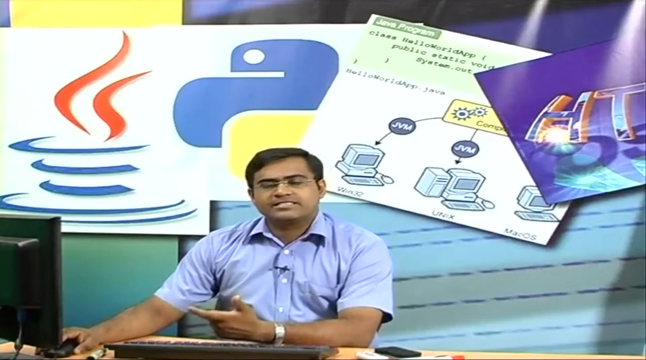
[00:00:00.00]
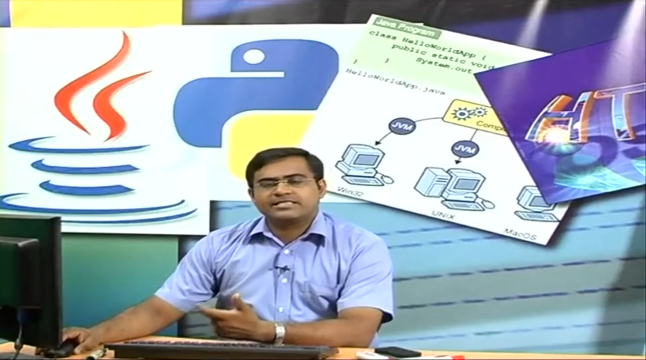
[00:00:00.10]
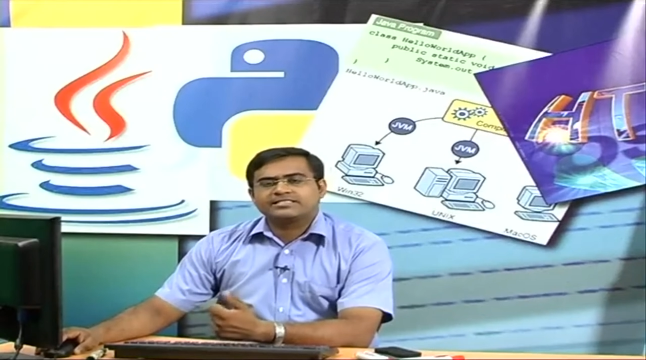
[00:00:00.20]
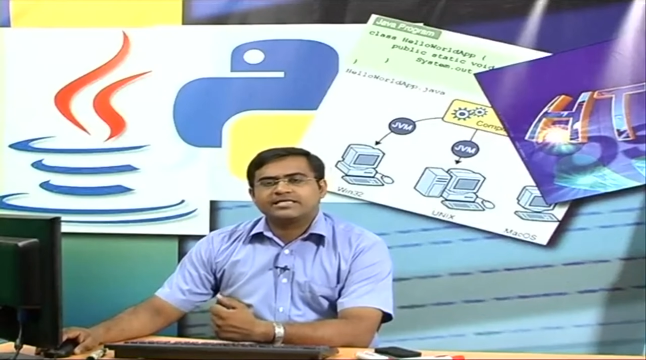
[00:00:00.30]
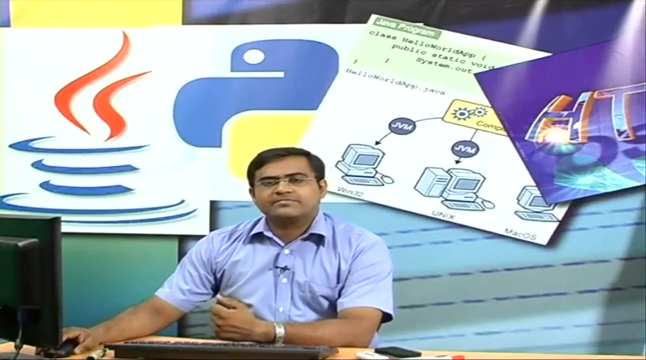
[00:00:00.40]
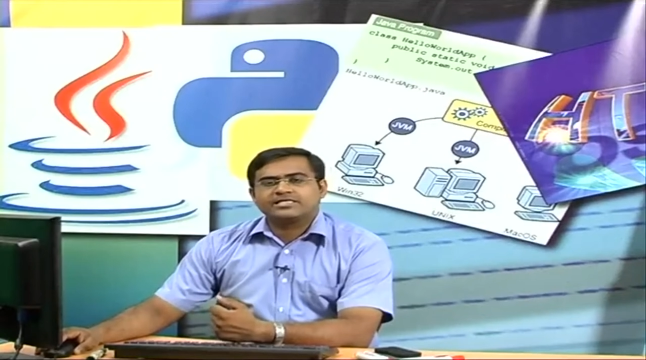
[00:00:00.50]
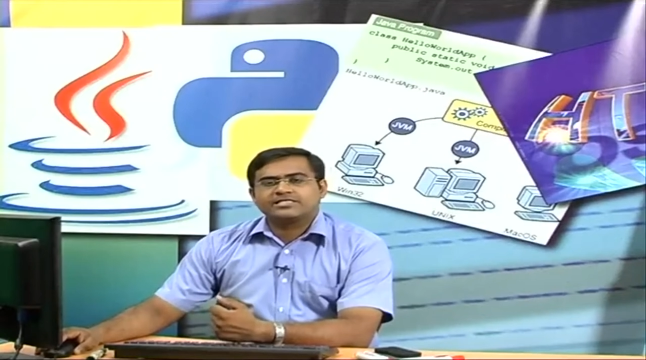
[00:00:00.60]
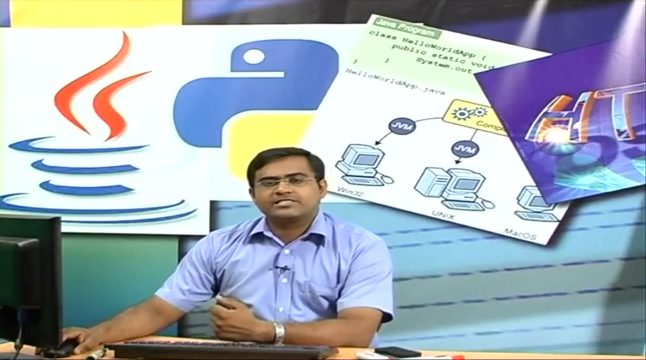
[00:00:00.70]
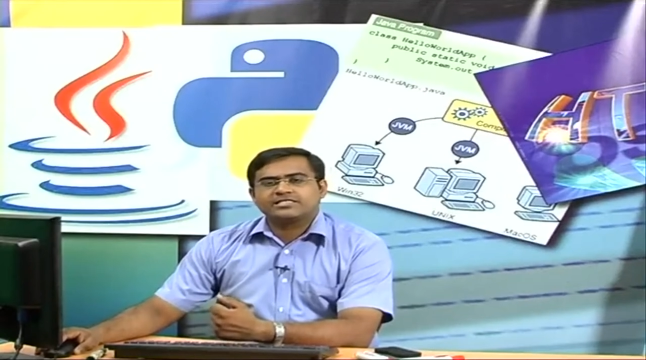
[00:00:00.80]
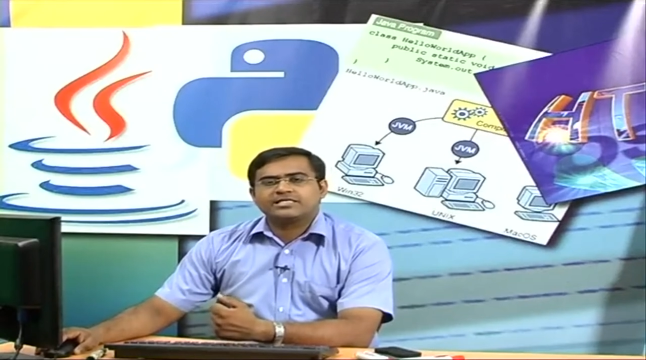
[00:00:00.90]

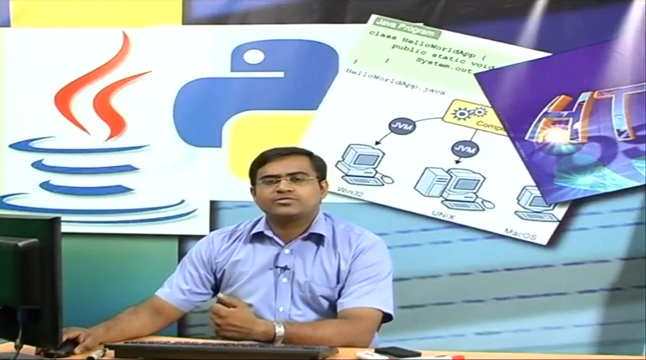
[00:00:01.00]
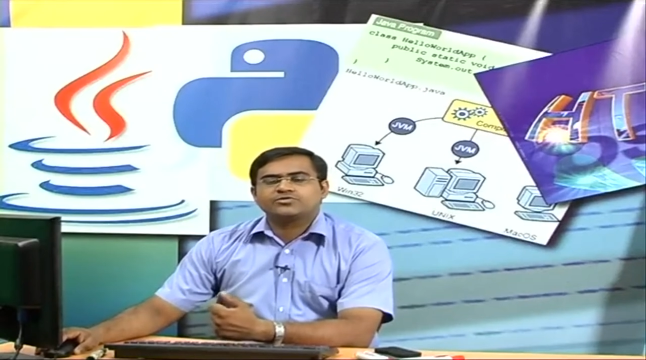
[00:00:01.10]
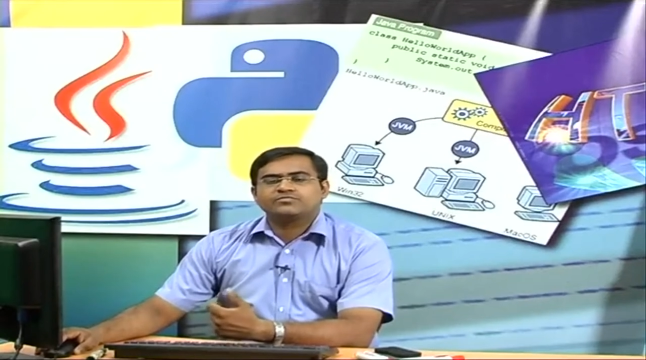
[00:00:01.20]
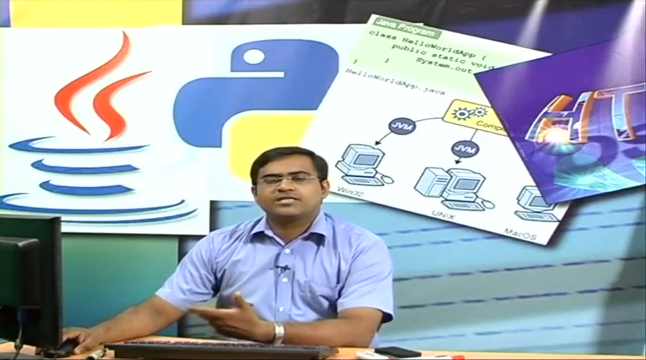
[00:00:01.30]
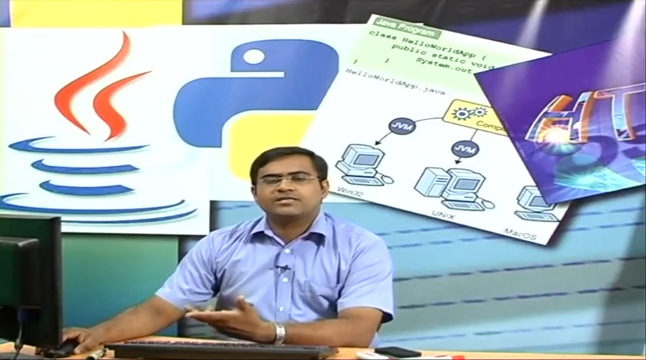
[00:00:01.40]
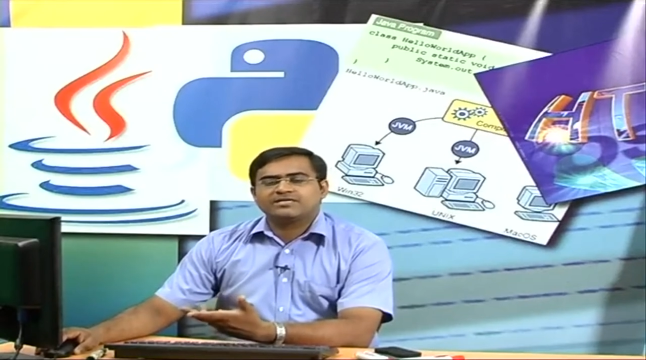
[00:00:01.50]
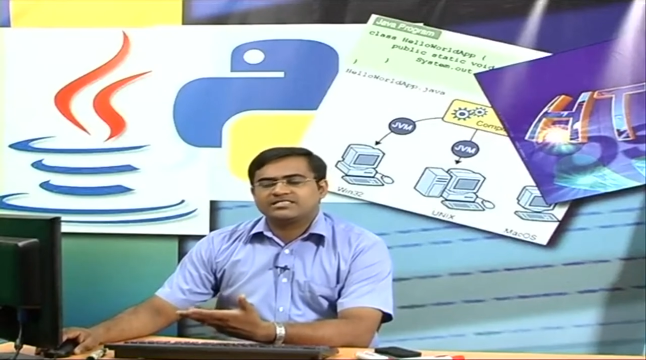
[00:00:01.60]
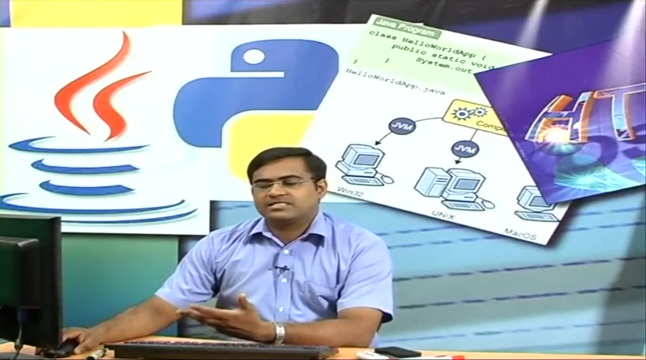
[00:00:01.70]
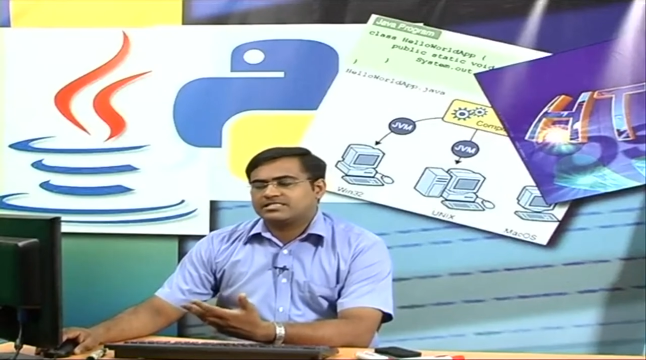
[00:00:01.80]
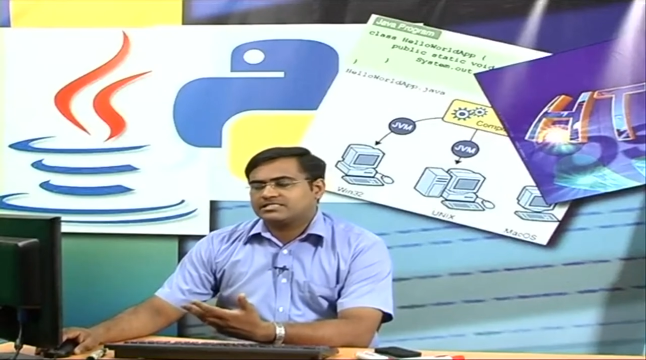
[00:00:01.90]
examination and to become
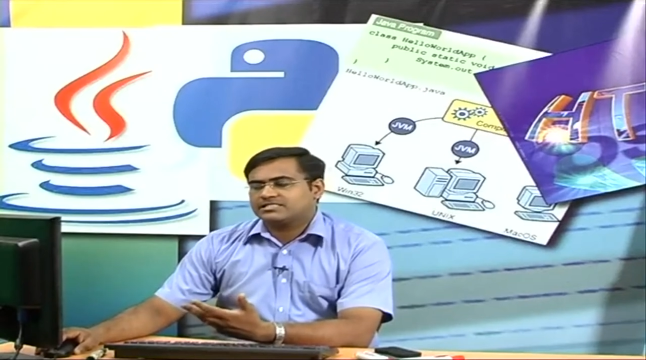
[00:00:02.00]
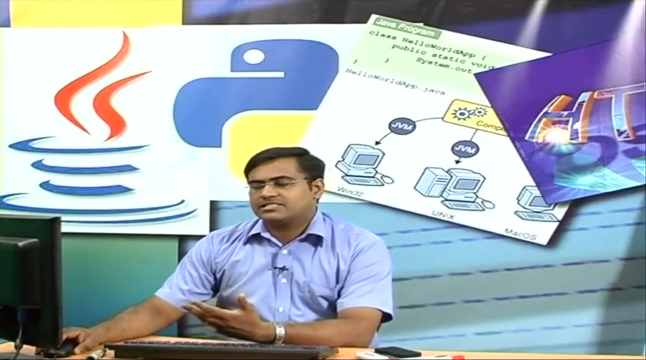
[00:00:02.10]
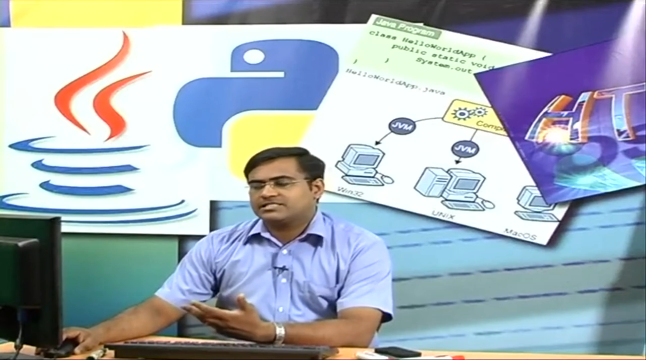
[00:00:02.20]
as a Sun